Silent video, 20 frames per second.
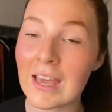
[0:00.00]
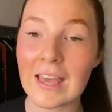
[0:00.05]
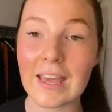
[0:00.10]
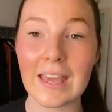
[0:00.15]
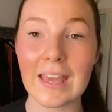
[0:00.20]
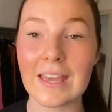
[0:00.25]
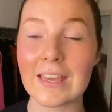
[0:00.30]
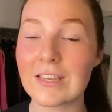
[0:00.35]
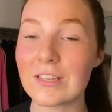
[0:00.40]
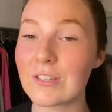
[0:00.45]

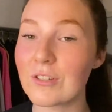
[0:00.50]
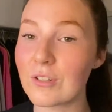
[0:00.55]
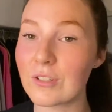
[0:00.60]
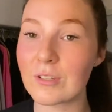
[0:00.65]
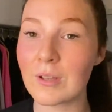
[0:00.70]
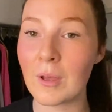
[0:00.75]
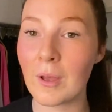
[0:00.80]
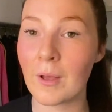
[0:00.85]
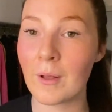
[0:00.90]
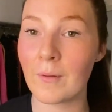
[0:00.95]
It is just
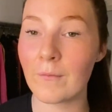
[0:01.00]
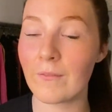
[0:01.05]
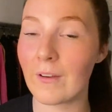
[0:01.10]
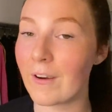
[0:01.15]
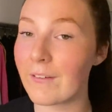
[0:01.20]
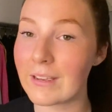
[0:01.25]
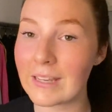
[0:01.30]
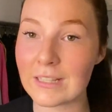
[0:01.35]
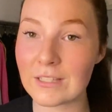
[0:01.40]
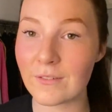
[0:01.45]

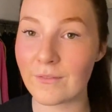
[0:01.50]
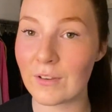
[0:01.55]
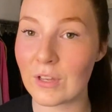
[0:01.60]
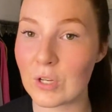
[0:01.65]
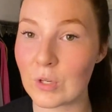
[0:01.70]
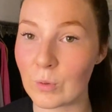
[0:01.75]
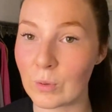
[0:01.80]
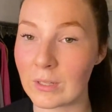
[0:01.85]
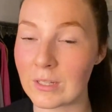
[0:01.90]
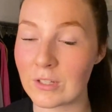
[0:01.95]
very
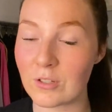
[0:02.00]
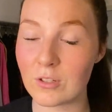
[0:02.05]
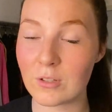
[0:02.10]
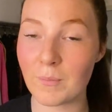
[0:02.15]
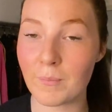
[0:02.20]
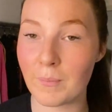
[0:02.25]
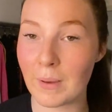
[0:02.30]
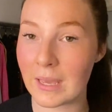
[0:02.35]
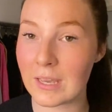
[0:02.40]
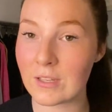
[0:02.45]
individual, and it's
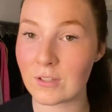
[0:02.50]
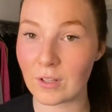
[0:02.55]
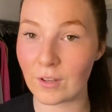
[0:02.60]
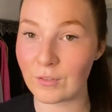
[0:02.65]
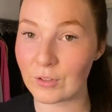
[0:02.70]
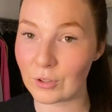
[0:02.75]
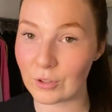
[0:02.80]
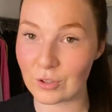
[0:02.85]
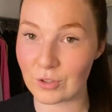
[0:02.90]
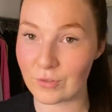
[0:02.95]
just based off
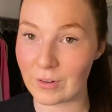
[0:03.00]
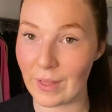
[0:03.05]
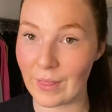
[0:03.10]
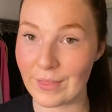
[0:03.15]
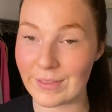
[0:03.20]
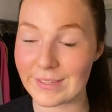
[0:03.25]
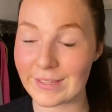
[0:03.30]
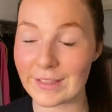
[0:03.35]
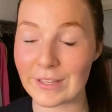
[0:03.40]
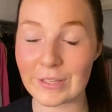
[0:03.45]
your
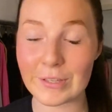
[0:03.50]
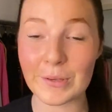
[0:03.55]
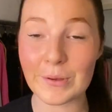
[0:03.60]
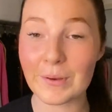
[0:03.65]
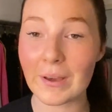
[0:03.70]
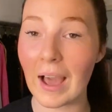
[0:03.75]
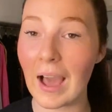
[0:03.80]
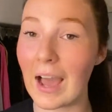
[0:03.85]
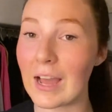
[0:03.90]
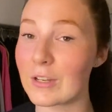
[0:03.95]
strengths. And the
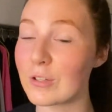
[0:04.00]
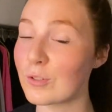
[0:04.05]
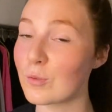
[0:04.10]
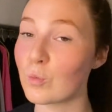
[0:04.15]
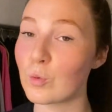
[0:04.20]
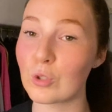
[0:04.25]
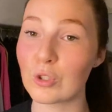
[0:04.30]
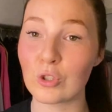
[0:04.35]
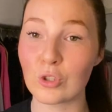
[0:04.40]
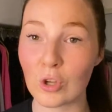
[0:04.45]
UCAT just
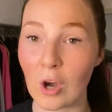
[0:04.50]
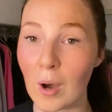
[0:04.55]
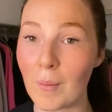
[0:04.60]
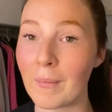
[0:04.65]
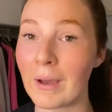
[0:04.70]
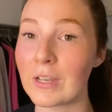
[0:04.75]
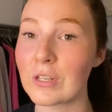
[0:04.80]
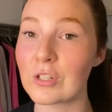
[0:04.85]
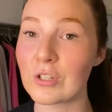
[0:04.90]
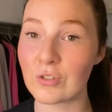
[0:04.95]
was not
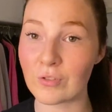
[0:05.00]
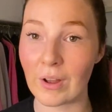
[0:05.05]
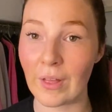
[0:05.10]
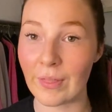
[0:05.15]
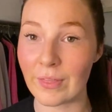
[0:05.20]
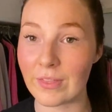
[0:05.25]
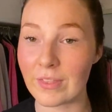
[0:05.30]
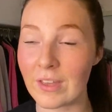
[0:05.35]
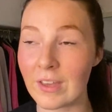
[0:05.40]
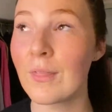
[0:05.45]
my
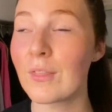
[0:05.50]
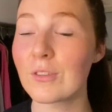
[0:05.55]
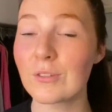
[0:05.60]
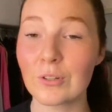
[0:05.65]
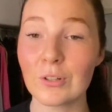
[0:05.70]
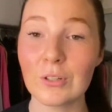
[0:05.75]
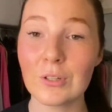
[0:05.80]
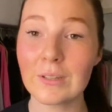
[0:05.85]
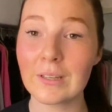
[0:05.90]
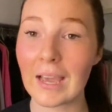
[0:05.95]
strength. The
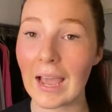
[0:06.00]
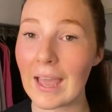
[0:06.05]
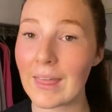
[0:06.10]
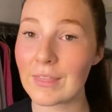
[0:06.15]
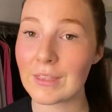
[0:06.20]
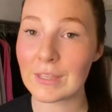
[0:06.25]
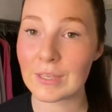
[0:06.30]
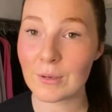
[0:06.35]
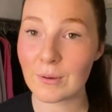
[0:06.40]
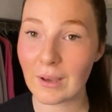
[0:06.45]
score you get in
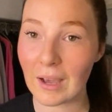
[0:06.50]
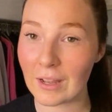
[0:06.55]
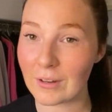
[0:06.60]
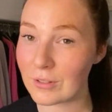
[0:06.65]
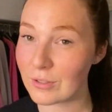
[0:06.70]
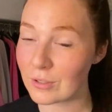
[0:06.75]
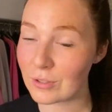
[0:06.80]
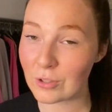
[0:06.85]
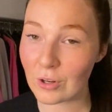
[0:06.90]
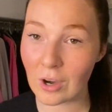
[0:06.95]
the UCAT
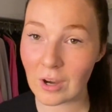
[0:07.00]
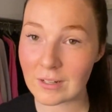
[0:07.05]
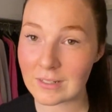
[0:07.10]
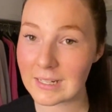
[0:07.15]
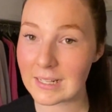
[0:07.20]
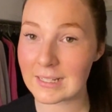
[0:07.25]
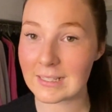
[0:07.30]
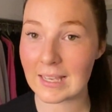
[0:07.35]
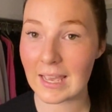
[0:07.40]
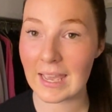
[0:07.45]
does not
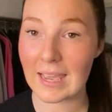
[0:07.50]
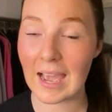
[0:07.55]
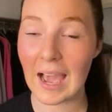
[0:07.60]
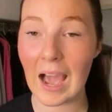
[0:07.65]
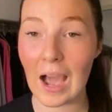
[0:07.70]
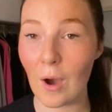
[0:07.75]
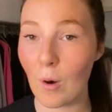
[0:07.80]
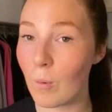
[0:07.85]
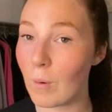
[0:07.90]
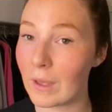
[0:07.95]
dictate
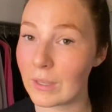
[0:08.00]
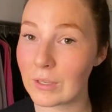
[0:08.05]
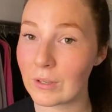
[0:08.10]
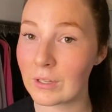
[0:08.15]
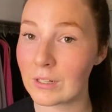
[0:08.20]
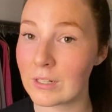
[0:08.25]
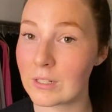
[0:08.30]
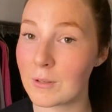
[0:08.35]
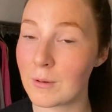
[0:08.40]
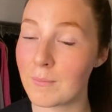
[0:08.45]
how well you're
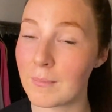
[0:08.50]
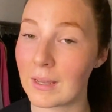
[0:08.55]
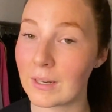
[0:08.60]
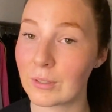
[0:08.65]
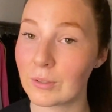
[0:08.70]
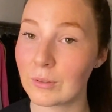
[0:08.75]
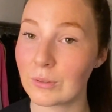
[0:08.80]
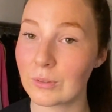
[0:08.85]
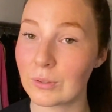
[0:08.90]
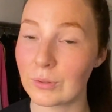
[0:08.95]
going to do in
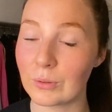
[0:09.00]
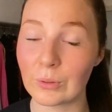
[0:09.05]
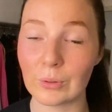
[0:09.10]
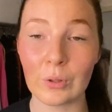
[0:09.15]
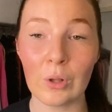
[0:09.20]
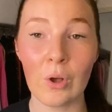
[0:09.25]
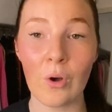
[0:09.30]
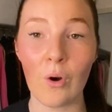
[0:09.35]
medical school